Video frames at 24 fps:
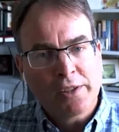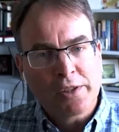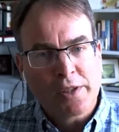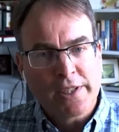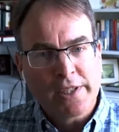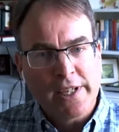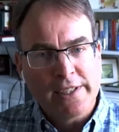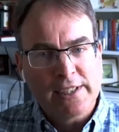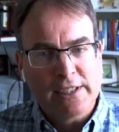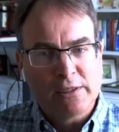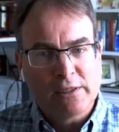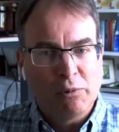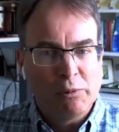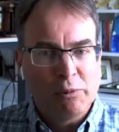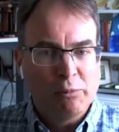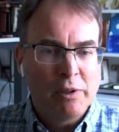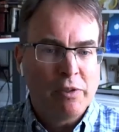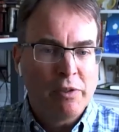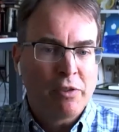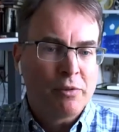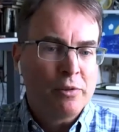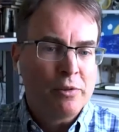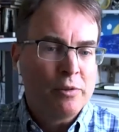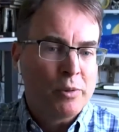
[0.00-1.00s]
exercises we
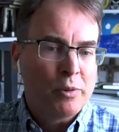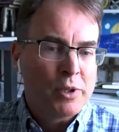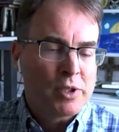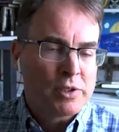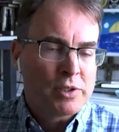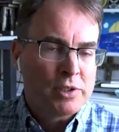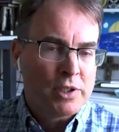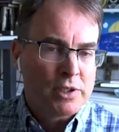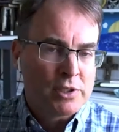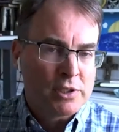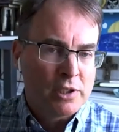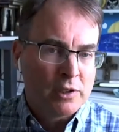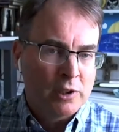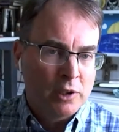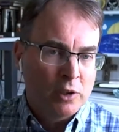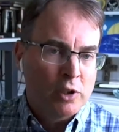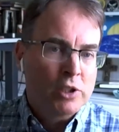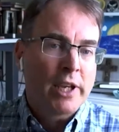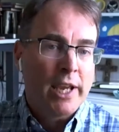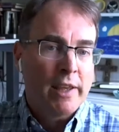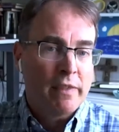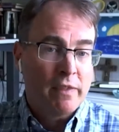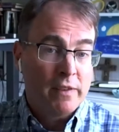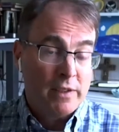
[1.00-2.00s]
went through was just to
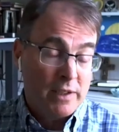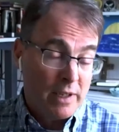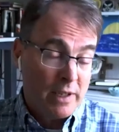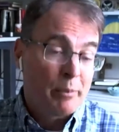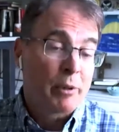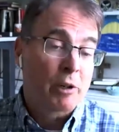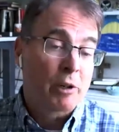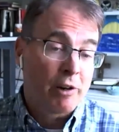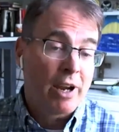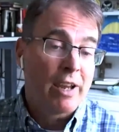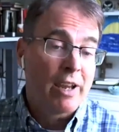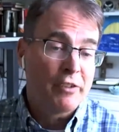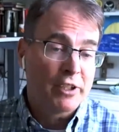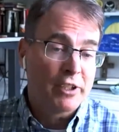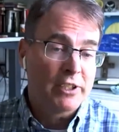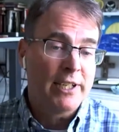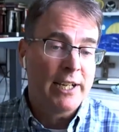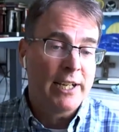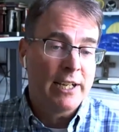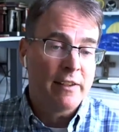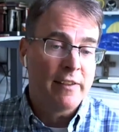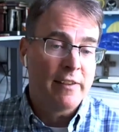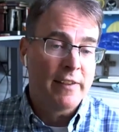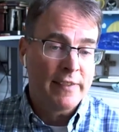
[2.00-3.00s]
look at the
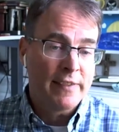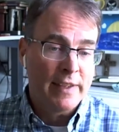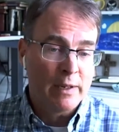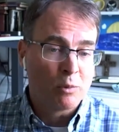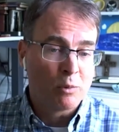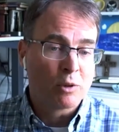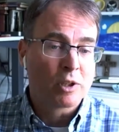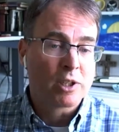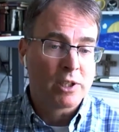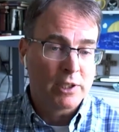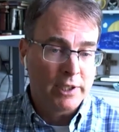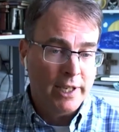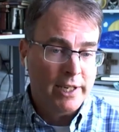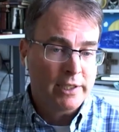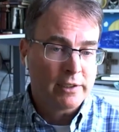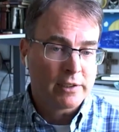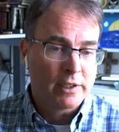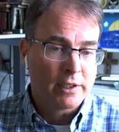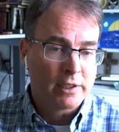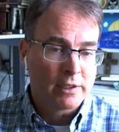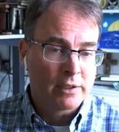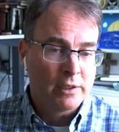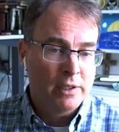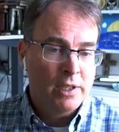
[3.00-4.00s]
demographic data that they were
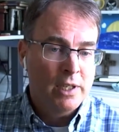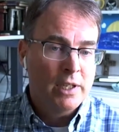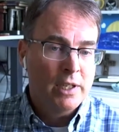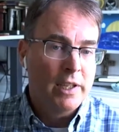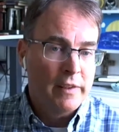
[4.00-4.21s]
collecting.